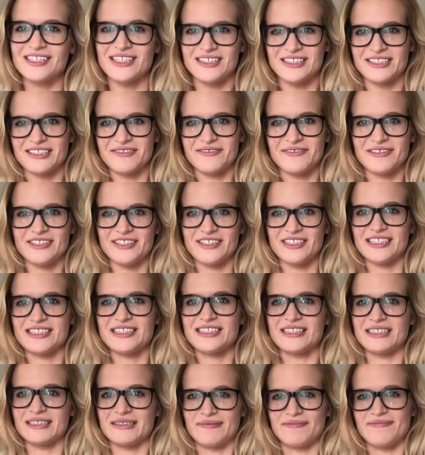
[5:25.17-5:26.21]
all your
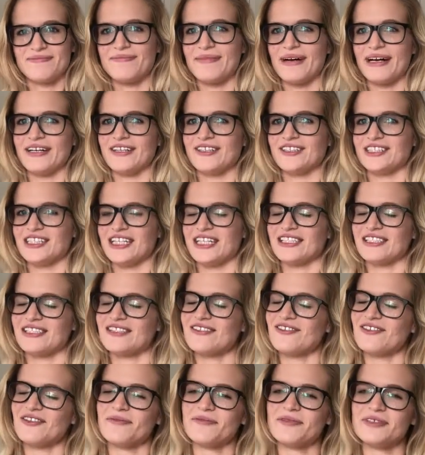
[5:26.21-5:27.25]
feelings are by your chest
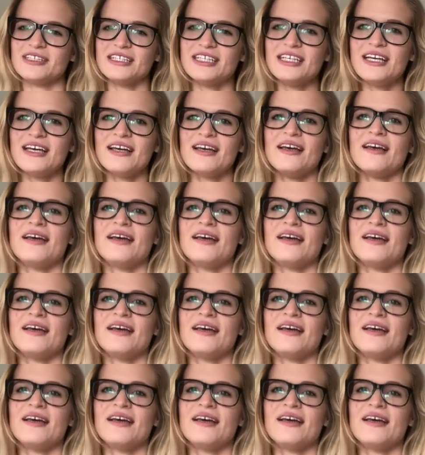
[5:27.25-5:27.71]
normally.